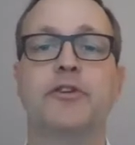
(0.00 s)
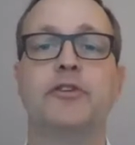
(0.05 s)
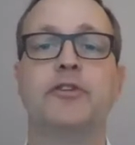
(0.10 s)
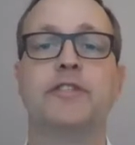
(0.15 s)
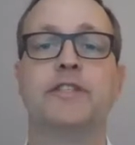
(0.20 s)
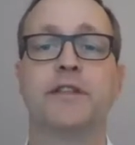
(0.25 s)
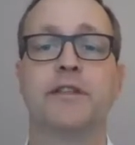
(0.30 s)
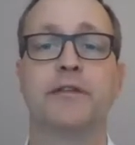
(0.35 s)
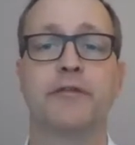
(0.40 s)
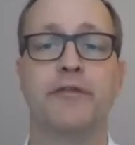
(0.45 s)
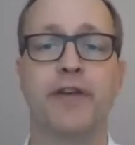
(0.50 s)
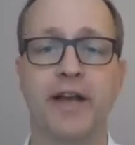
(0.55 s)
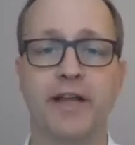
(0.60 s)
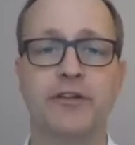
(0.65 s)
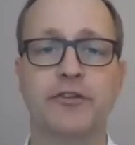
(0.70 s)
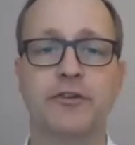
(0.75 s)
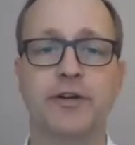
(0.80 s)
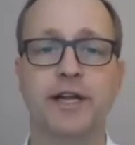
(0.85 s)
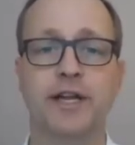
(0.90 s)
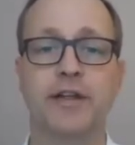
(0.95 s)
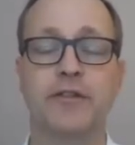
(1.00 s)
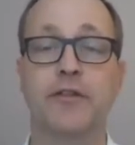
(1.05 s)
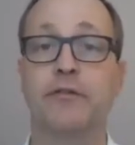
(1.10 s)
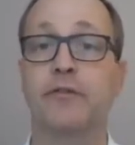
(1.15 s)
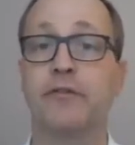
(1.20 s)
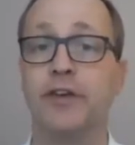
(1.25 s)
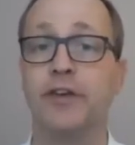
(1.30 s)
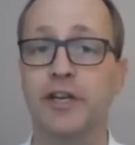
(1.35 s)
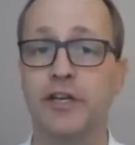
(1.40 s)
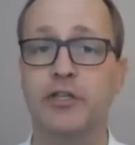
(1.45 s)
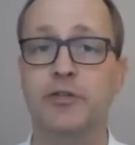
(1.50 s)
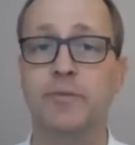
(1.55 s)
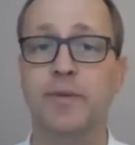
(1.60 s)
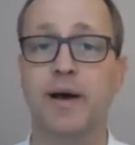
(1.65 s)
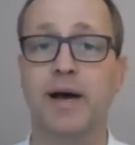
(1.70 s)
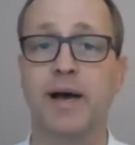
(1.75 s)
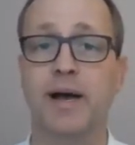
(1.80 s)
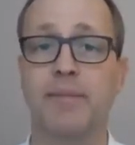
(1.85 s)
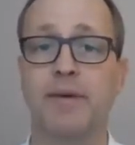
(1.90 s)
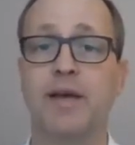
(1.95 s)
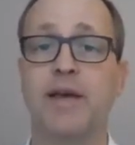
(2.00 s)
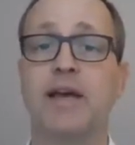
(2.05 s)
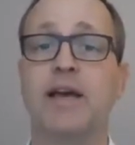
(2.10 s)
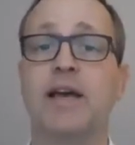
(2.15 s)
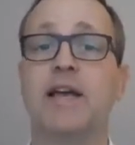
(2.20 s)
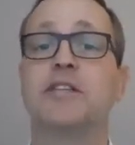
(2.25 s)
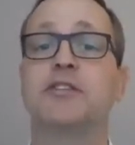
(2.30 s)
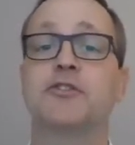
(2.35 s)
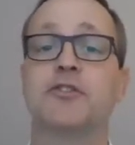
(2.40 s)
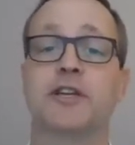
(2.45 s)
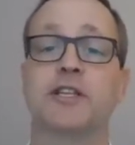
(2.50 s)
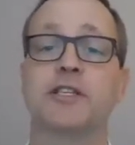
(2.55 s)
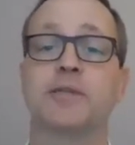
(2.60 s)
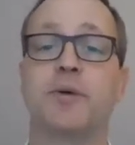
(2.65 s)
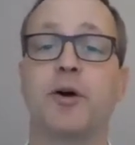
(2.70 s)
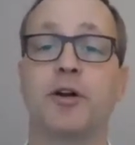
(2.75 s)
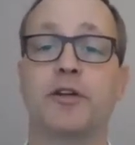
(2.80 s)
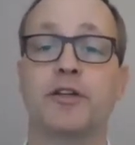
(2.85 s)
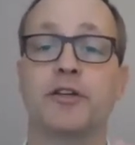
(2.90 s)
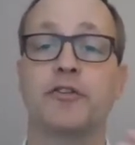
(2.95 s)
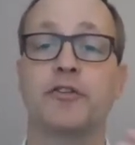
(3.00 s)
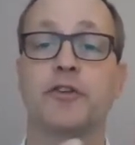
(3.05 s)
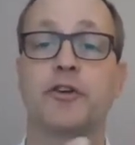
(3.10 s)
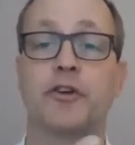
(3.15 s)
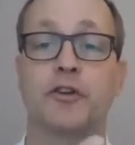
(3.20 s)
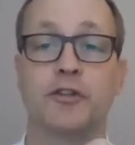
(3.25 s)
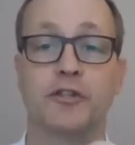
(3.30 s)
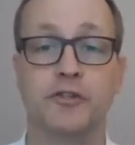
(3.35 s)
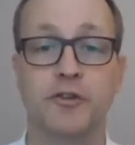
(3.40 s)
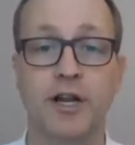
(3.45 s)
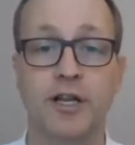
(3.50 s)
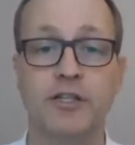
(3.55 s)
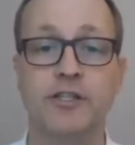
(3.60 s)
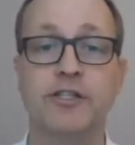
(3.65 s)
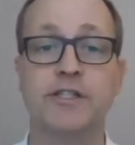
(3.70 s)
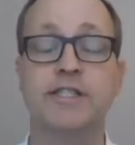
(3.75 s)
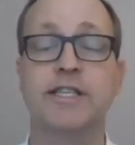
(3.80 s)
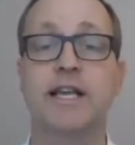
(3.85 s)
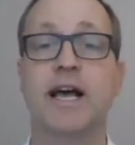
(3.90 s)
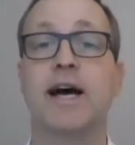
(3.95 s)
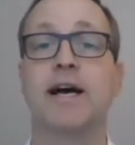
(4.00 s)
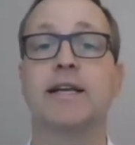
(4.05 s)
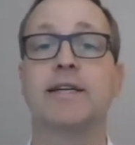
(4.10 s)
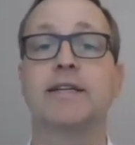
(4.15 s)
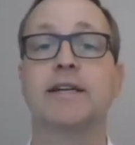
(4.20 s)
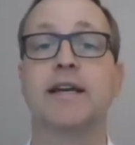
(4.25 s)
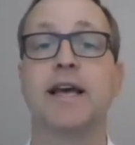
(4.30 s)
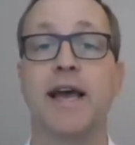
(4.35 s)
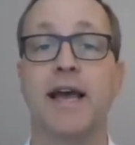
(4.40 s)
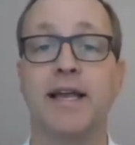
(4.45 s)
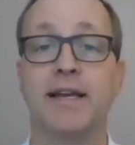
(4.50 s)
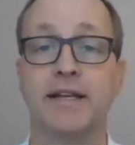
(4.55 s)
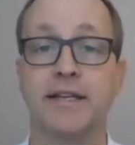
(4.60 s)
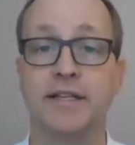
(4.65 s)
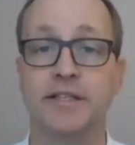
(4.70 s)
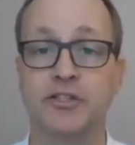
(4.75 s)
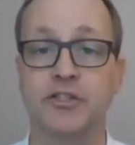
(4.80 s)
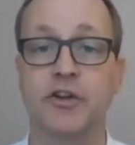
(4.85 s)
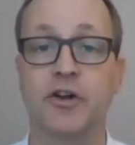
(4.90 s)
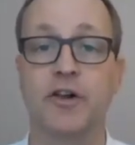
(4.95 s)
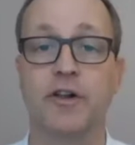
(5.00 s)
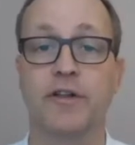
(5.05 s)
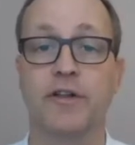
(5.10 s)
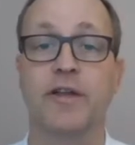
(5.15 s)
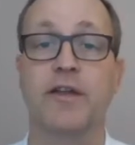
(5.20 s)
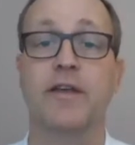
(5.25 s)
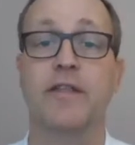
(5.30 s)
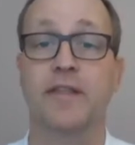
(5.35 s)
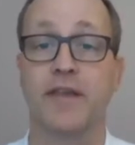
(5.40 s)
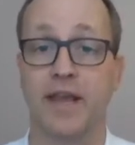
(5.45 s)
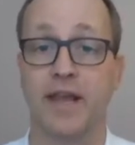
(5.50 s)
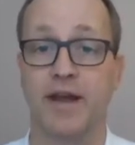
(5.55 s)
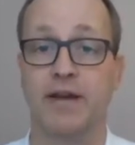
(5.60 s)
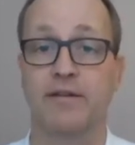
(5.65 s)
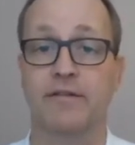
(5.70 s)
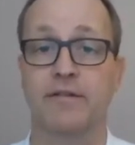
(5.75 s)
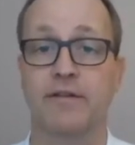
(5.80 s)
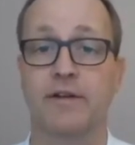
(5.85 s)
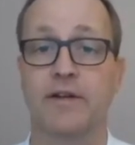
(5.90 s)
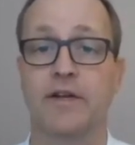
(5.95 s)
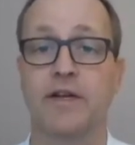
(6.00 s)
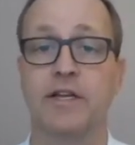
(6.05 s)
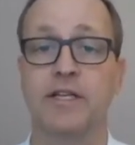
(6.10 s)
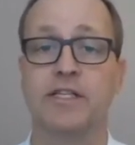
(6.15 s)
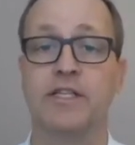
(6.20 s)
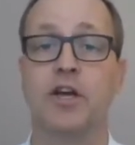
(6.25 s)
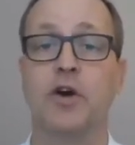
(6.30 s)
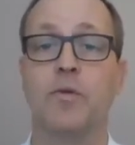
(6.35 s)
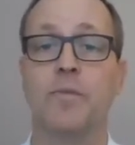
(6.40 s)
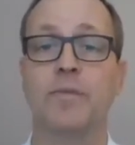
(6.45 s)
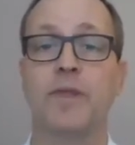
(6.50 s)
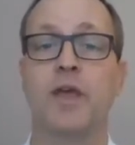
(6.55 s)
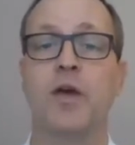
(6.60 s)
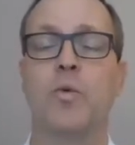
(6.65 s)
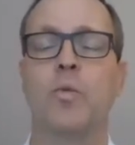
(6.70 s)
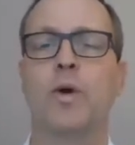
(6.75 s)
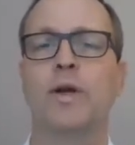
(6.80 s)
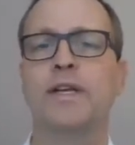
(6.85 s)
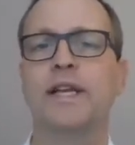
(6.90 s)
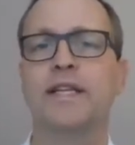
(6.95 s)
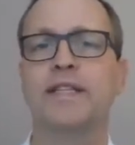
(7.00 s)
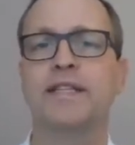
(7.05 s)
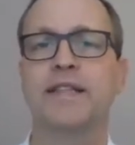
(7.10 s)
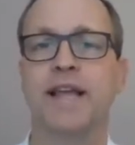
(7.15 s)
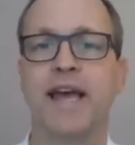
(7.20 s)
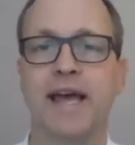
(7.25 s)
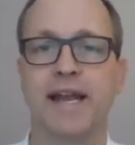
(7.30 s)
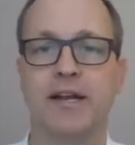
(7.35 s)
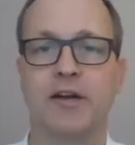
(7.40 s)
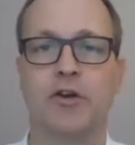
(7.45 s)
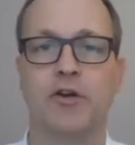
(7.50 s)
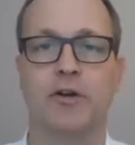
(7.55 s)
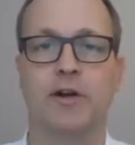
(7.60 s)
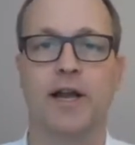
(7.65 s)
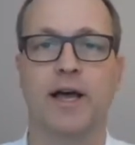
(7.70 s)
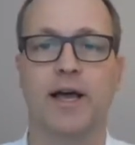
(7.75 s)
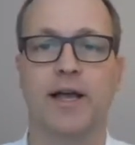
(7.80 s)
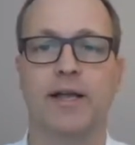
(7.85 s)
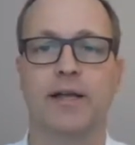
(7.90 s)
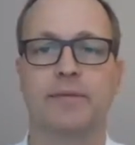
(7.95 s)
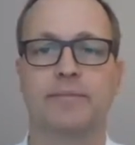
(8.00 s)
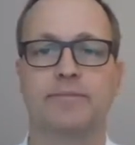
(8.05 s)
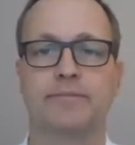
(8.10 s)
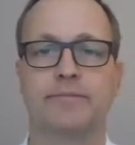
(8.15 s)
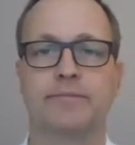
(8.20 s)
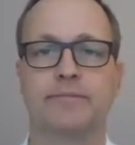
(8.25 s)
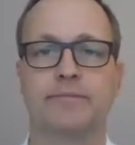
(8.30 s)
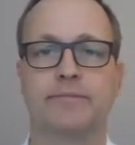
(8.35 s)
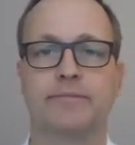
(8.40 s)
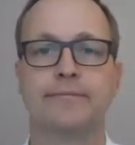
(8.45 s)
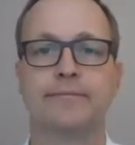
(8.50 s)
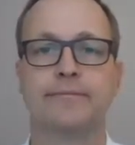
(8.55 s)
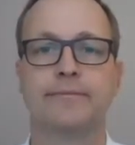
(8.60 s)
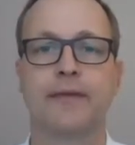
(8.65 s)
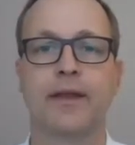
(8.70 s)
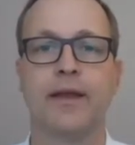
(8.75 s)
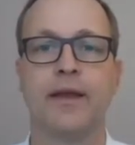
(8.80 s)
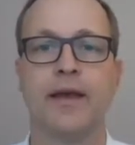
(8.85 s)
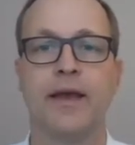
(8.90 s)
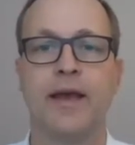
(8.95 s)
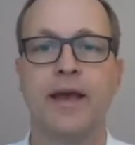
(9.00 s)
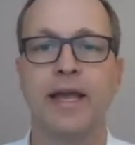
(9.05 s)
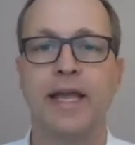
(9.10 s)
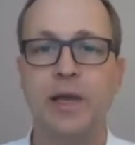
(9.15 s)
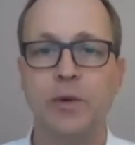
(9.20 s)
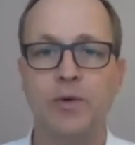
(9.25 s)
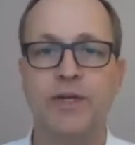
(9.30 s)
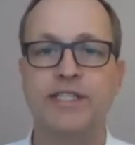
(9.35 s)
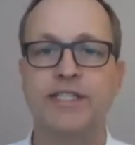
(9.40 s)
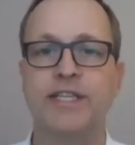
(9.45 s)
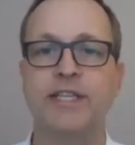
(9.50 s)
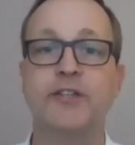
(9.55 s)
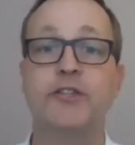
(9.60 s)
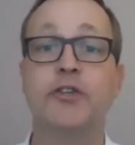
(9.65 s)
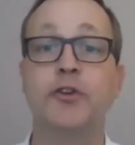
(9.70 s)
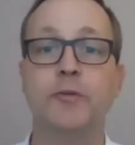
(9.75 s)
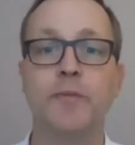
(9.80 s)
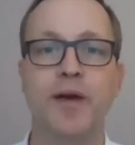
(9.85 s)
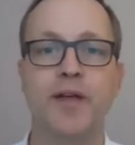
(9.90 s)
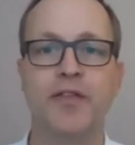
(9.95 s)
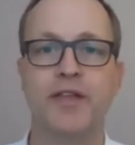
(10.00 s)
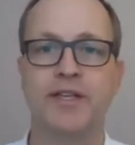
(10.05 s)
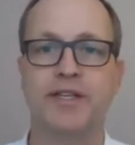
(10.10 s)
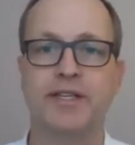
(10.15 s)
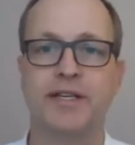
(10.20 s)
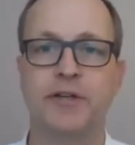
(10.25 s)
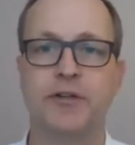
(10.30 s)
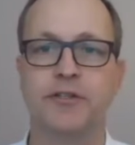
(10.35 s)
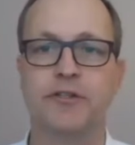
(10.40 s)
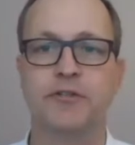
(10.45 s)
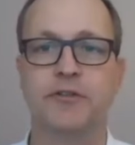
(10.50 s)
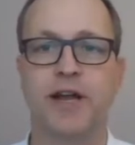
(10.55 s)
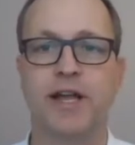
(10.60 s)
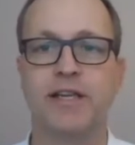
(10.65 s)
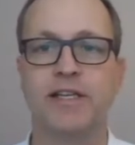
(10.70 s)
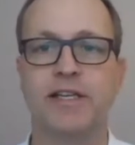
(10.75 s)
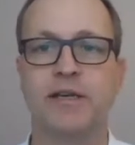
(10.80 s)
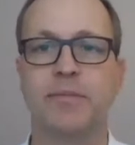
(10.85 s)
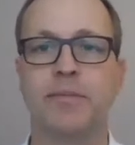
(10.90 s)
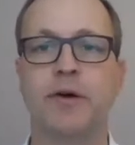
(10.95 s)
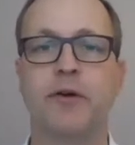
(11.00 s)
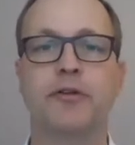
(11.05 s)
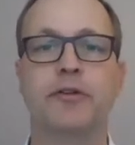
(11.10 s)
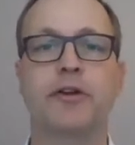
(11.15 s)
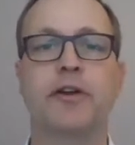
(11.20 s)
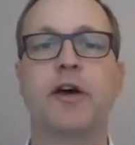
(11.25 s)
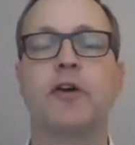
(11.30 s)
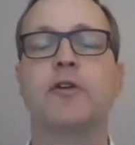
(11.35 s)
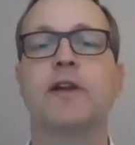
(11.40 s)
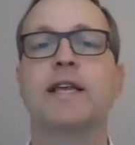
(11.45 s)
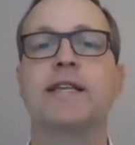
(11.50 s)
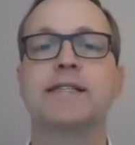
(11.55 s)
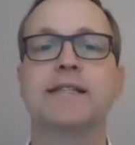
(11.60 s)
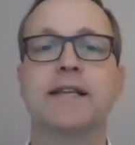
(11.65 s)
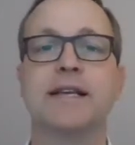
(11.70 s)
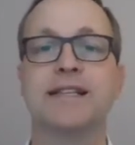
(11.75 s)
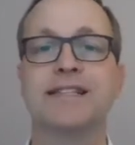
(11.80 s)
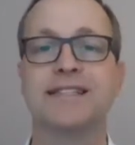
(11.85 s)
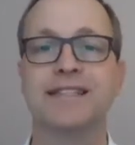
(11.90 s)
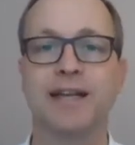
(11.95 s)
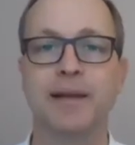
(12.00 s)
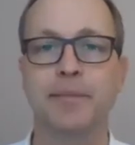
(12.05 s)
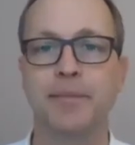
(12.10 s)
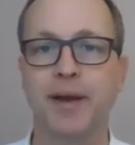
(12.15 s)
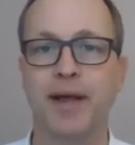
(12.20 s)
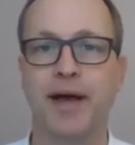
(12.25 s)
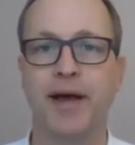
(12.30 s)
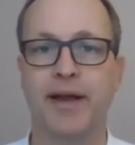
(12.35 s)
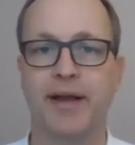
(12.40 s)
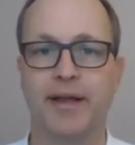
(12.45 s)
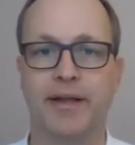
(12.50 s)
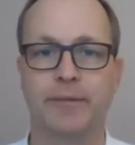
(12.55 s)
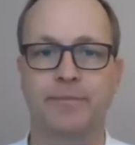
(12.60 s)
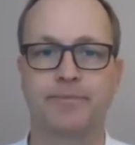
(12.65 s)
in the factory, and the finished pipe is transported to the construction site and installed there. So what does that look like? Here we see 2 methods illustrated, both known as slip lining.